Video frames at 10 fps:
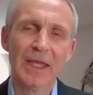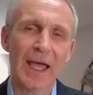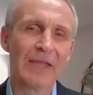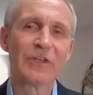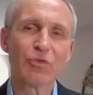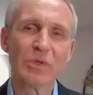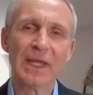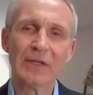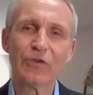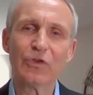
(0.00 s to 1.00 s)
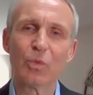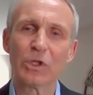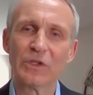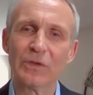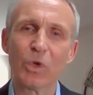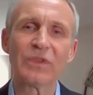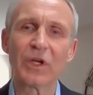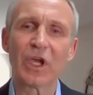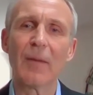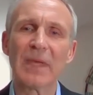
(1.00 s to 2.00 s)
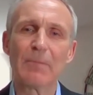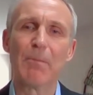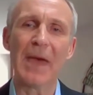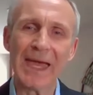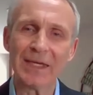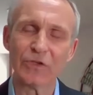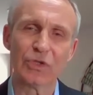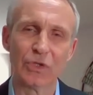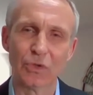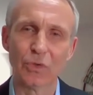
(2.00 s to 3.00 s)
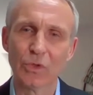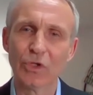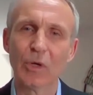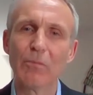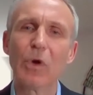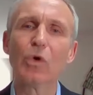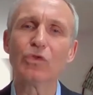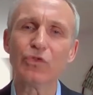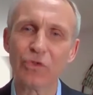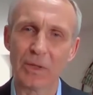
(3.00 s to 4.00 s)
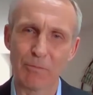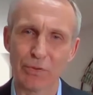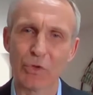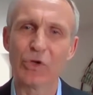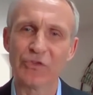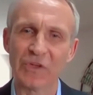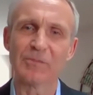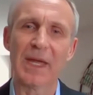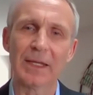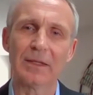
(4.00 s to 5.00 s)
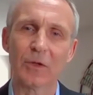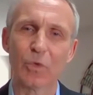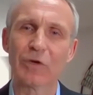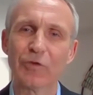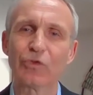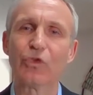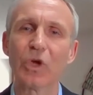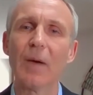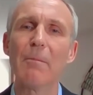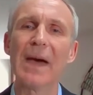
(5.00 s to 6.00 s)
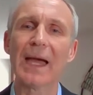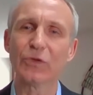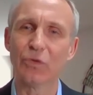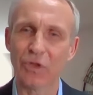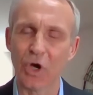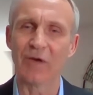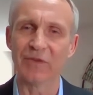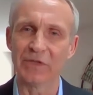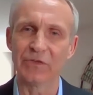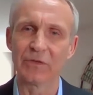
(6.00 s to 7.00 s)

Okay, as it relates to what they're coming back to, most employers expect their workforce to come back to the office.